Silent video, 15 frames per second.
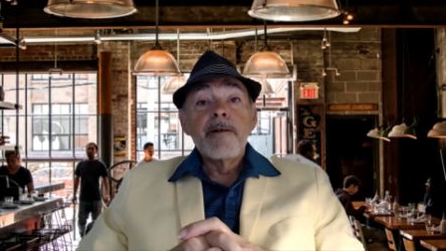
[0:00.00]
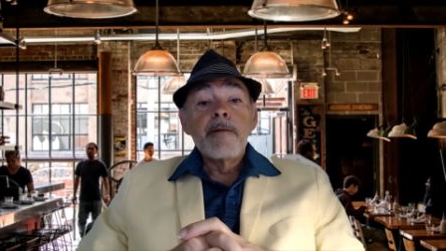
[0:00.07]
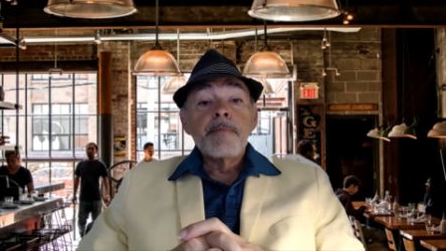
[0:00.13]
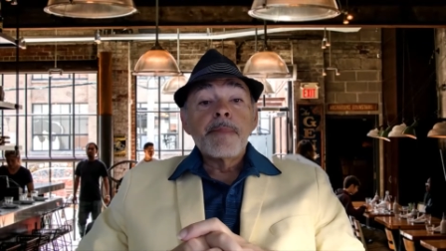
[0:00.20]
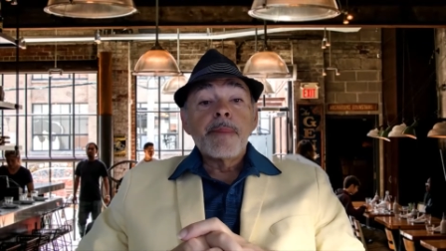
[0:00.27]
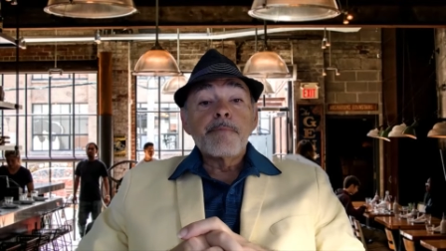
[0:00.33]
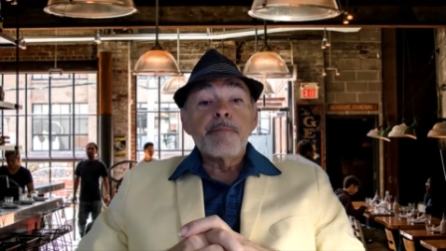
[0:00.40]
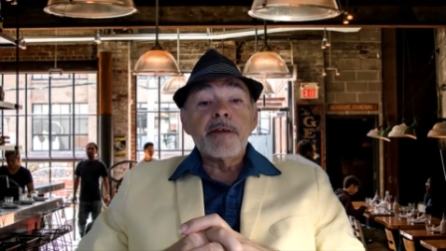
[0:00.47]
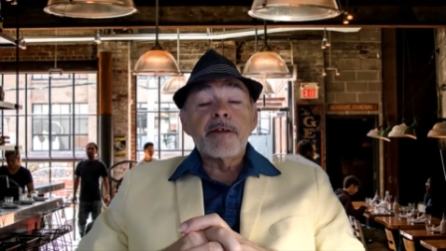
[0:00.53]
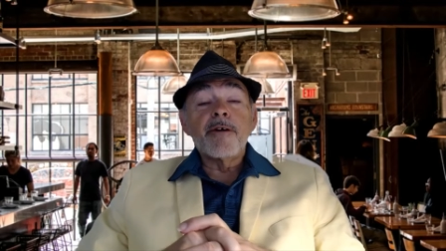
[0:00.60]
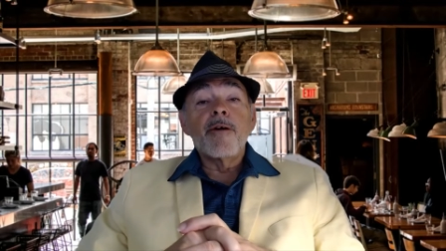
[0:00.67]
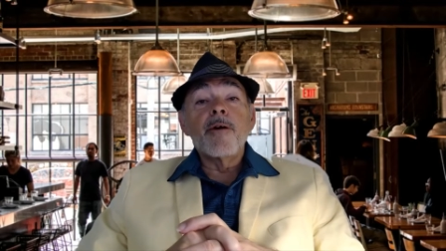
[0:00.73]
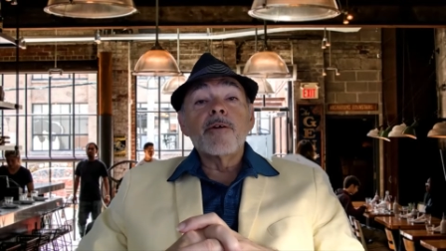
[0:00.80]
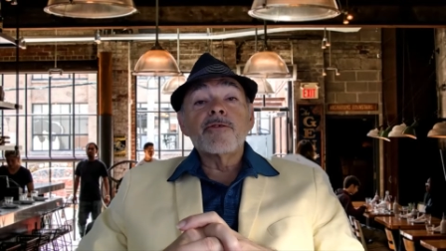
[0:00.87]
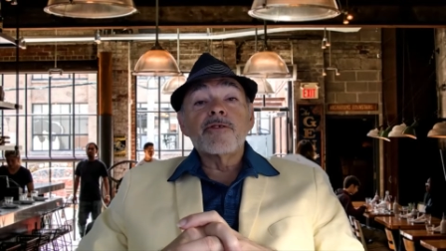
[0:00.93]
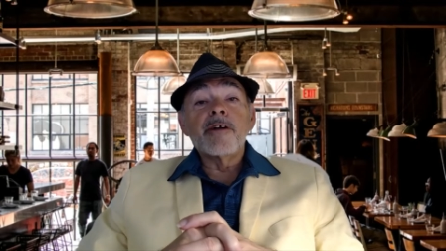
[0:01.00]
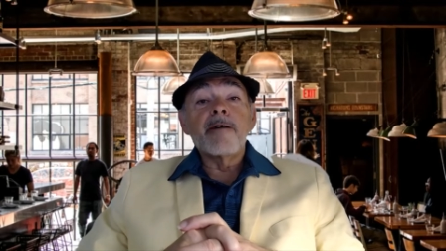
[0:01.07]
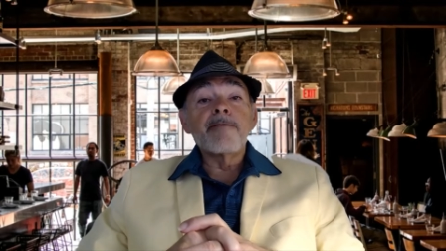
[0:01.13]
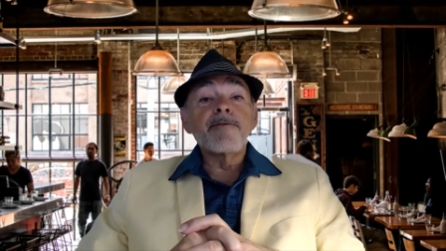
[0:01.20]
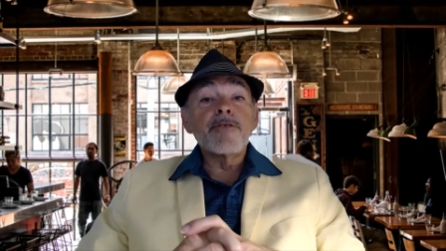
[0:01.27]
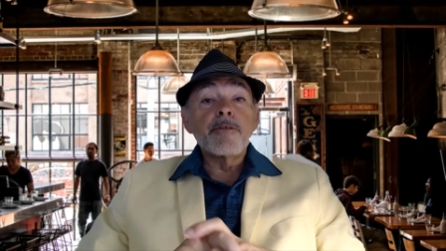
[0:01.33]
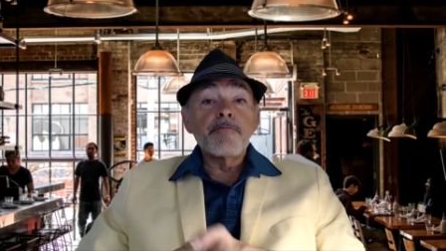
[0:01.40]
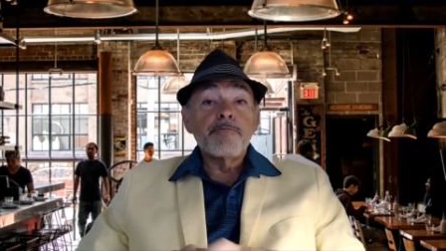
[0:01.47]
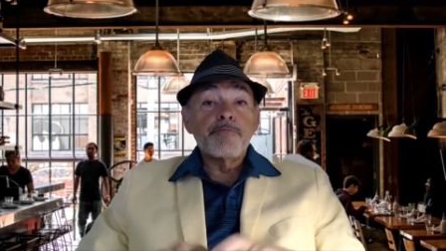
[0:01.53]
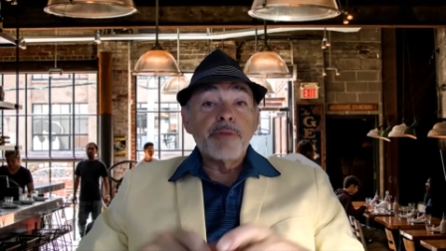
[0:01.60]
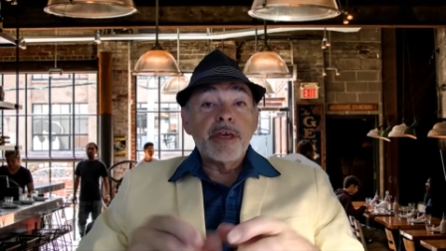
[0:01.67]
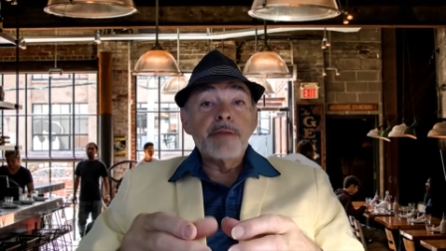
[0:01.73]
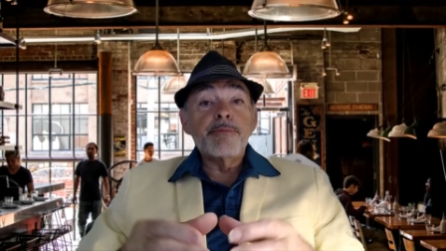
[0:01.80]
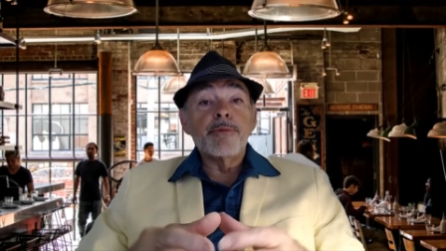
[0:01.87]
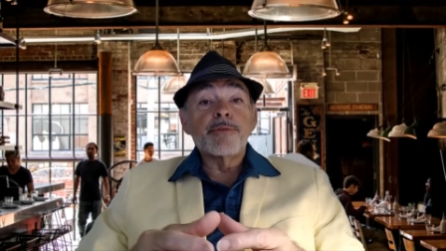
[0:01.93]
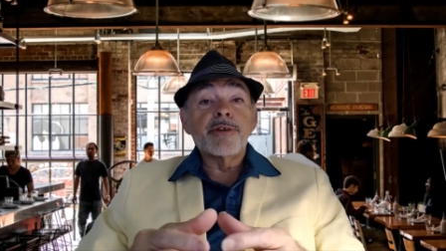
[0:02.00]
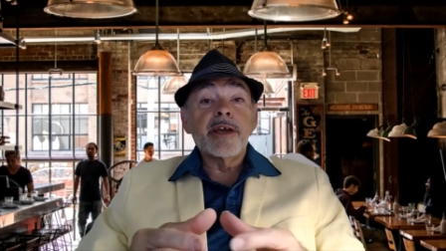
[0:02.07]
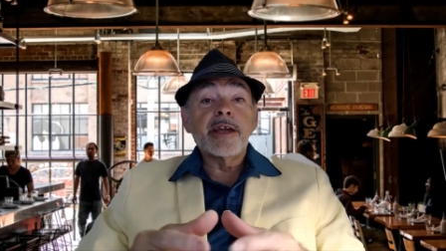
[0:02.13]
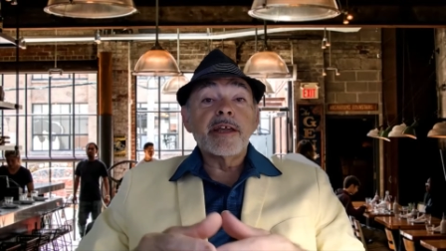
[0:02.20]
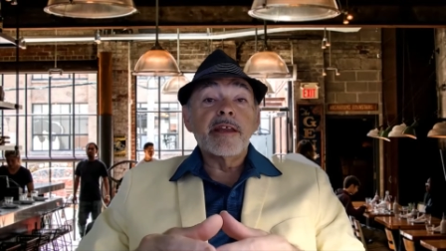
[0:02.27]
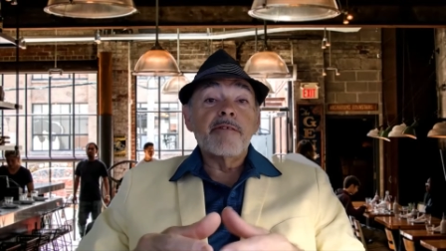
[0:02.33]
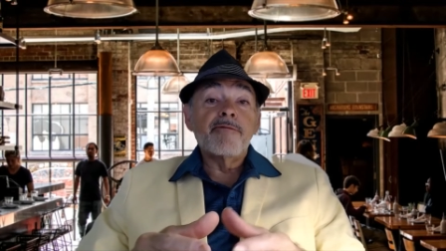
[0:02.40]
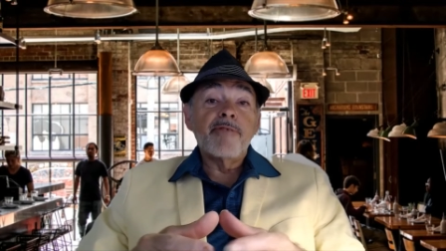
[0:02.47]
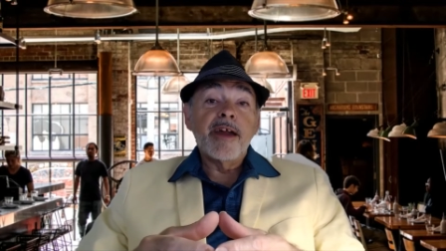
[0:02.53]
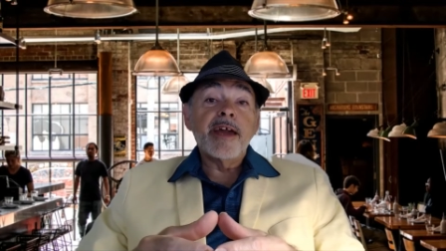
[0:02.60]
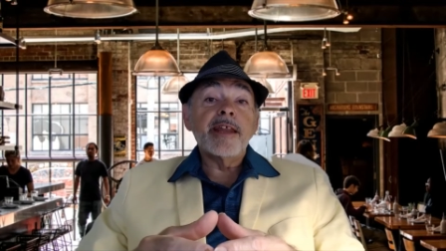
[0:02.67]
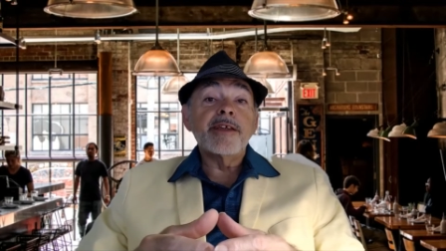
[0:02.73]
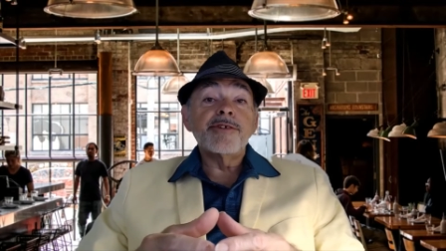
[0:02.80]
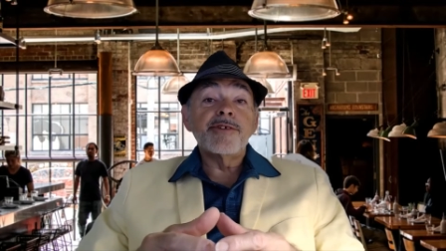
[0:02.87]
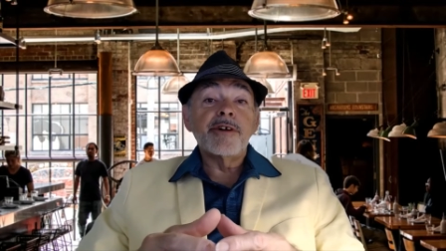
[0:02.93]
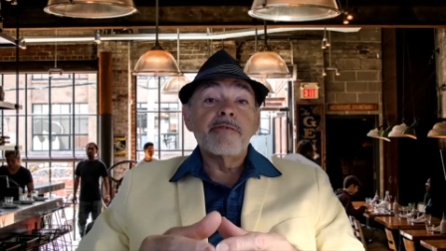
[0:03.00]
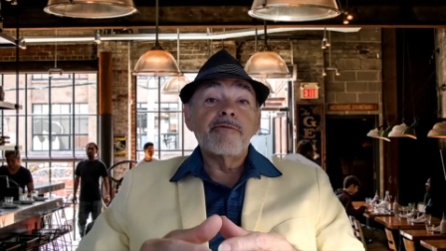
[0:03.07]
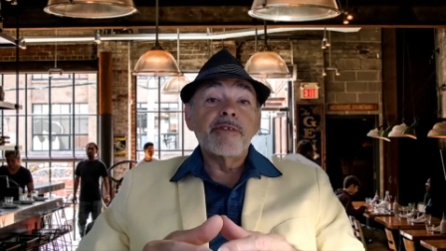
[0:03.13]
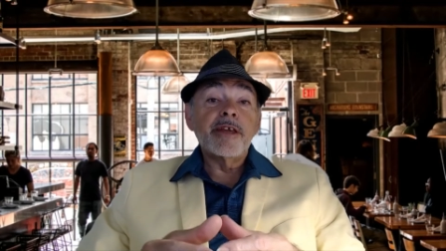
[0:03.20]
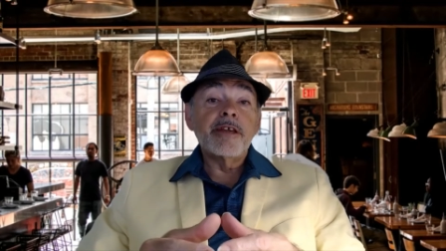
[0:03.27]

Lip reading: because of people taking advantage of the